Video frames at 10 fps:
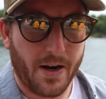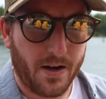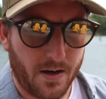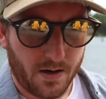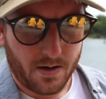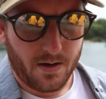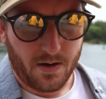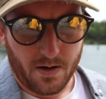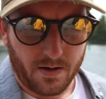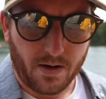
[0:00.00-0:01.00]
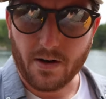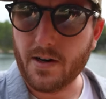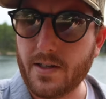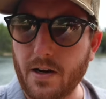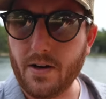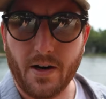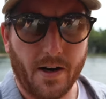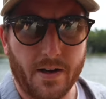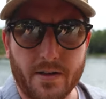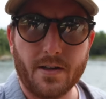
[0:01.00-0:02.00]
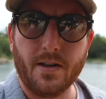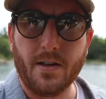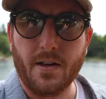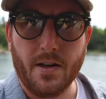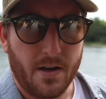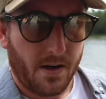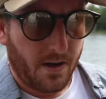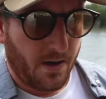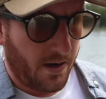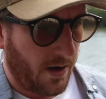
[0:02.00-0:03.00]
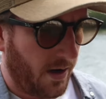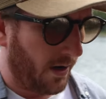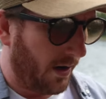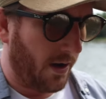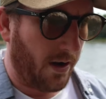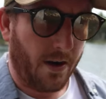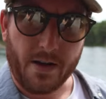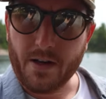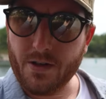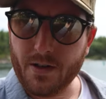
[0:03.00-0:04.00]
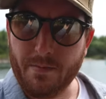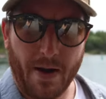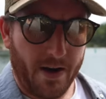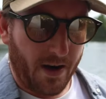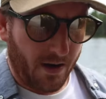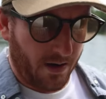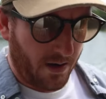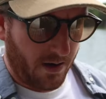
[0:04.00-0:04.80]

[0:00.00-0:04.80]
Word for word: mic. Curious how good it is. And uh, are the edges bending